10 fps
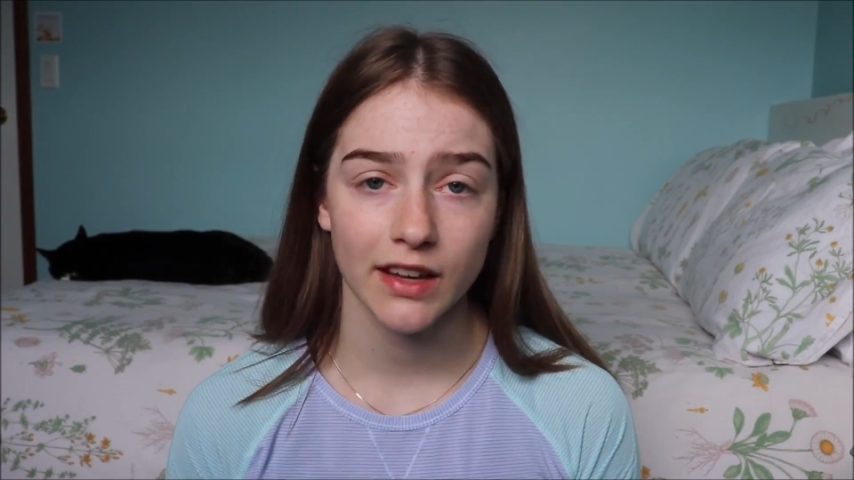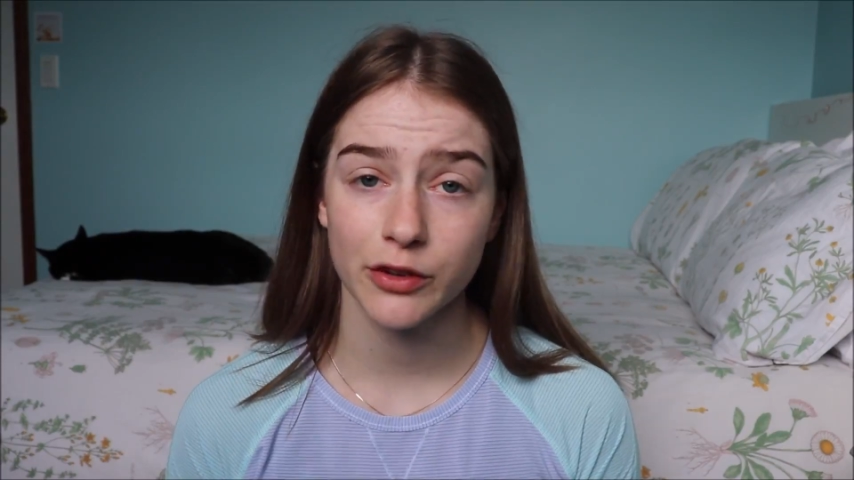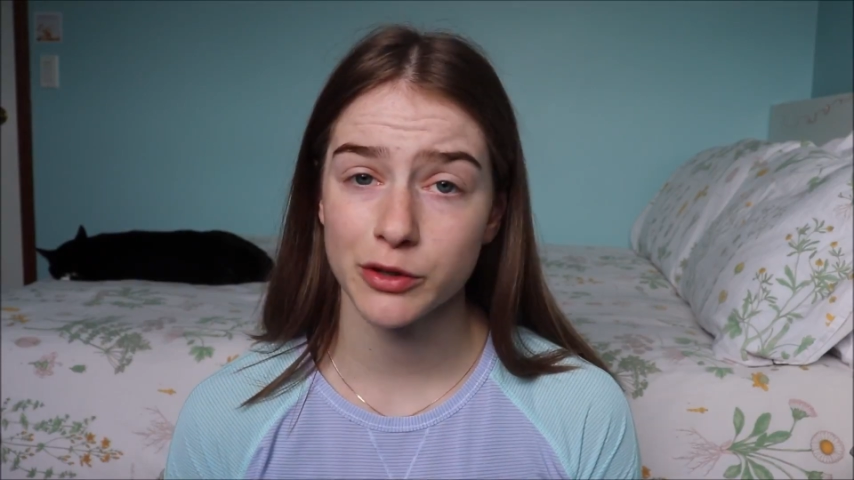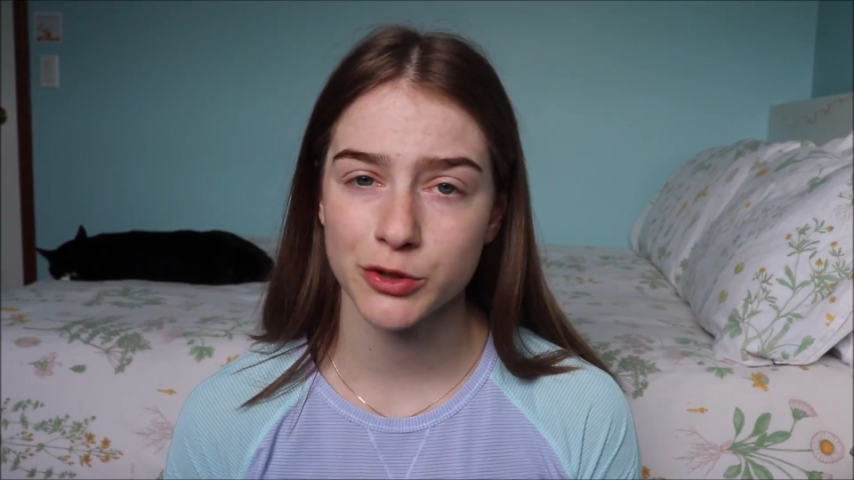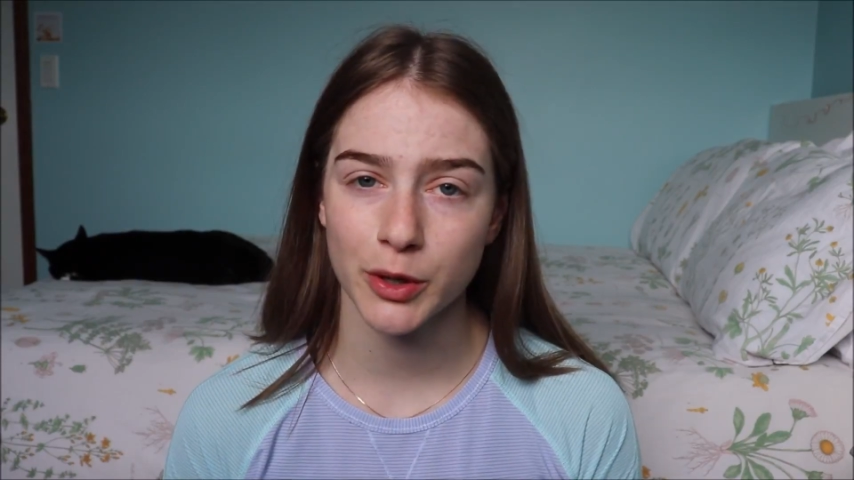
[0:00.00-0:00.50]
If
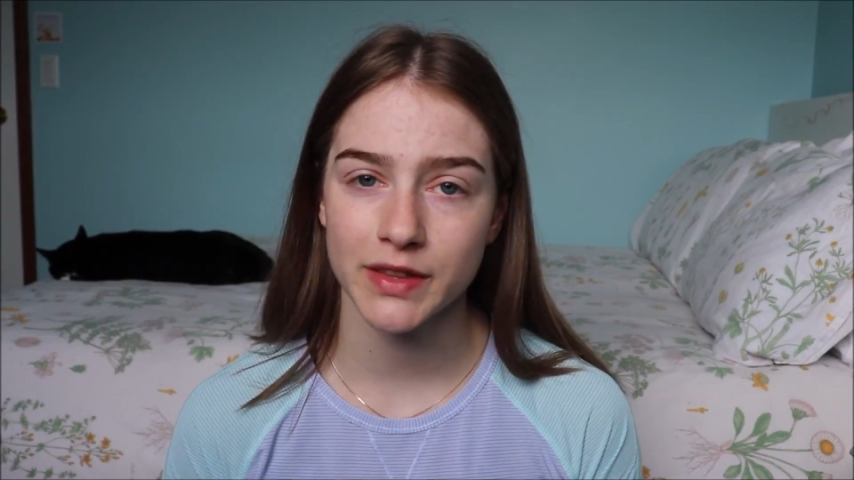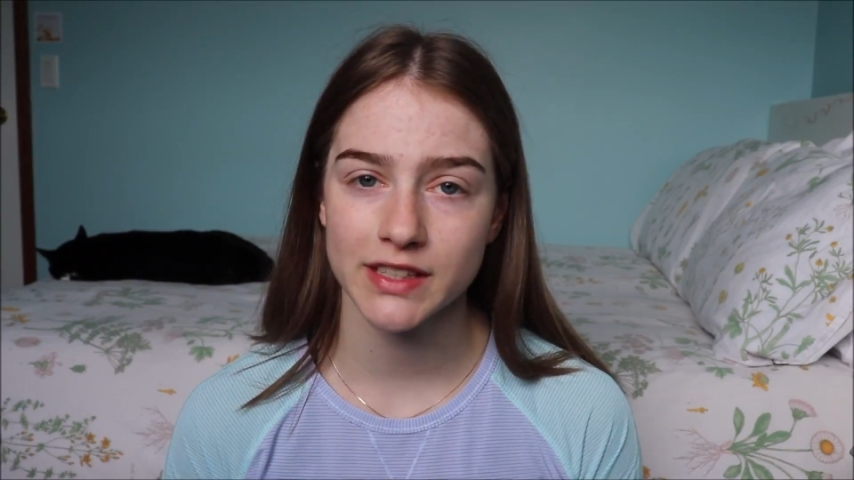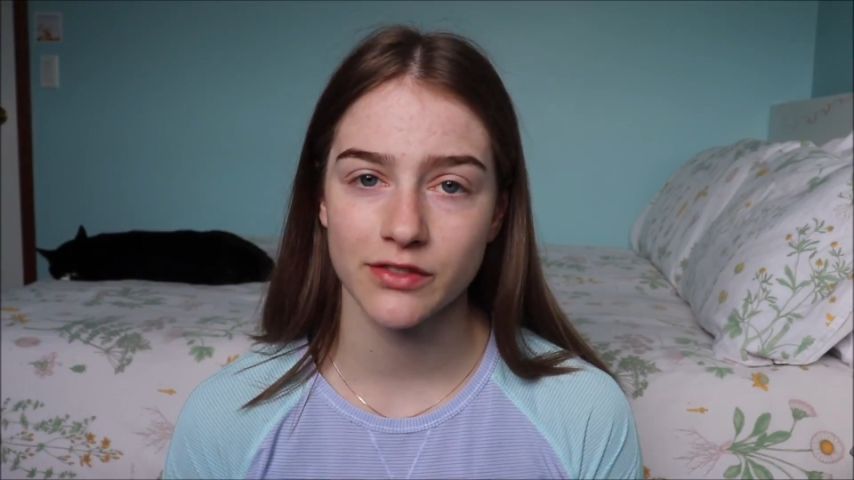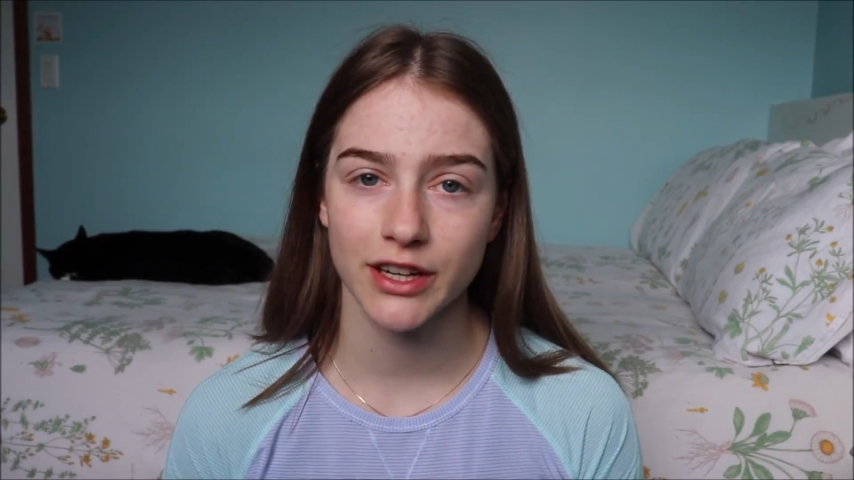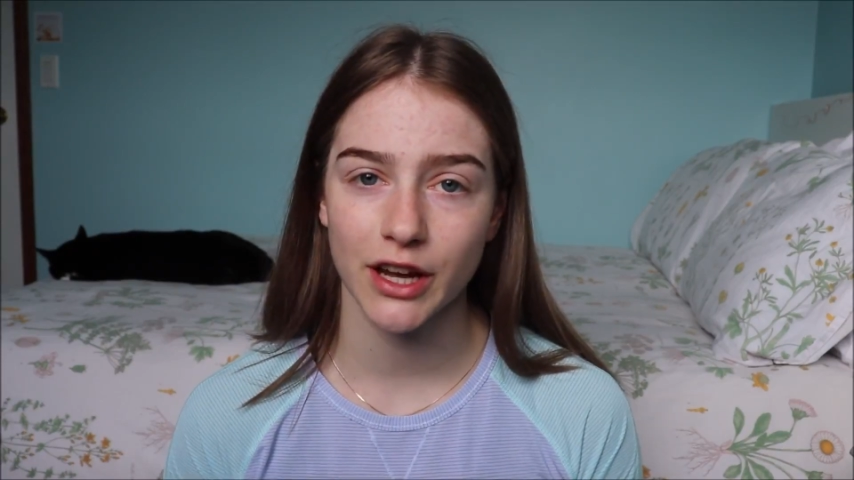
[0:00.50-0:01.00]
you enjoyed
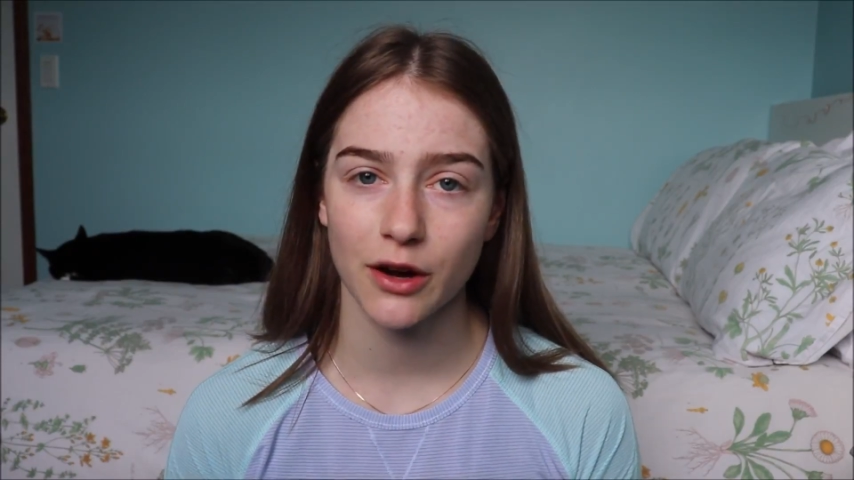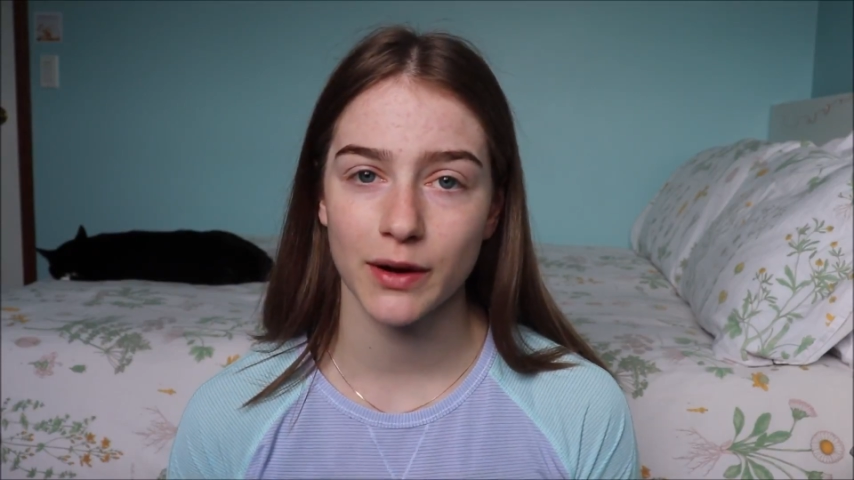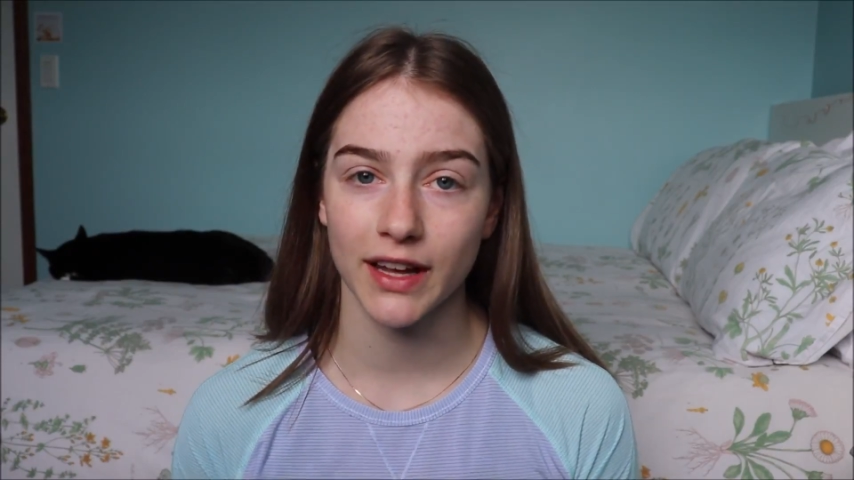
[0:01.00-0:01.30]
this video,